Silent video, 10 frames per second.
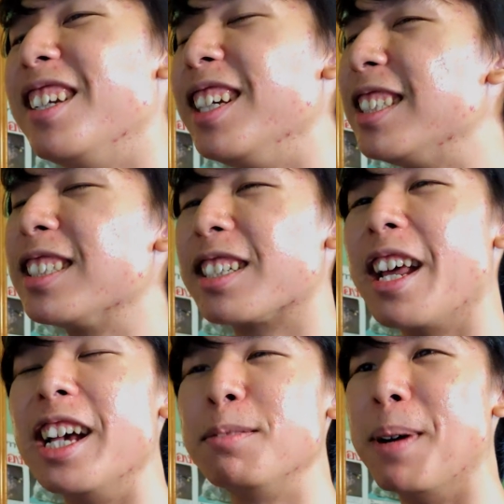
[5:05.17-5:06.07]
This is a
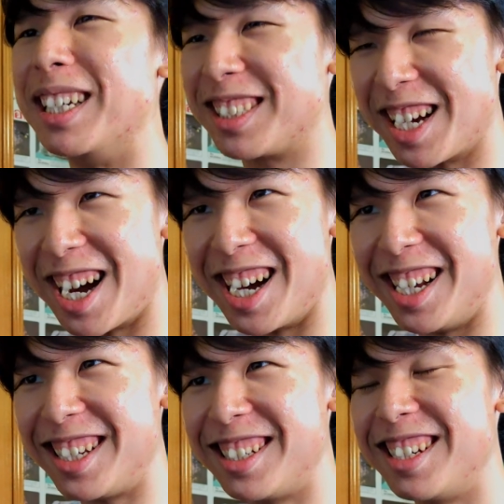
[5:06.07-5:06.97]
test by
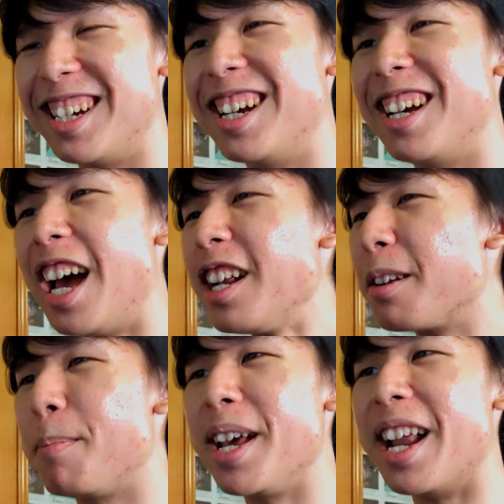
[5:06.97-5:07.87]
Sky. Had
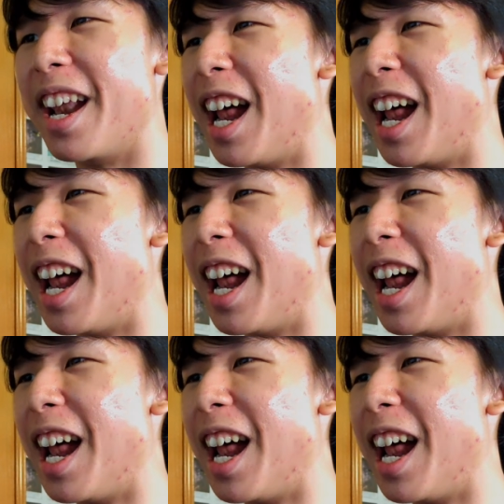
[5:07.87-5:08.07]
it been an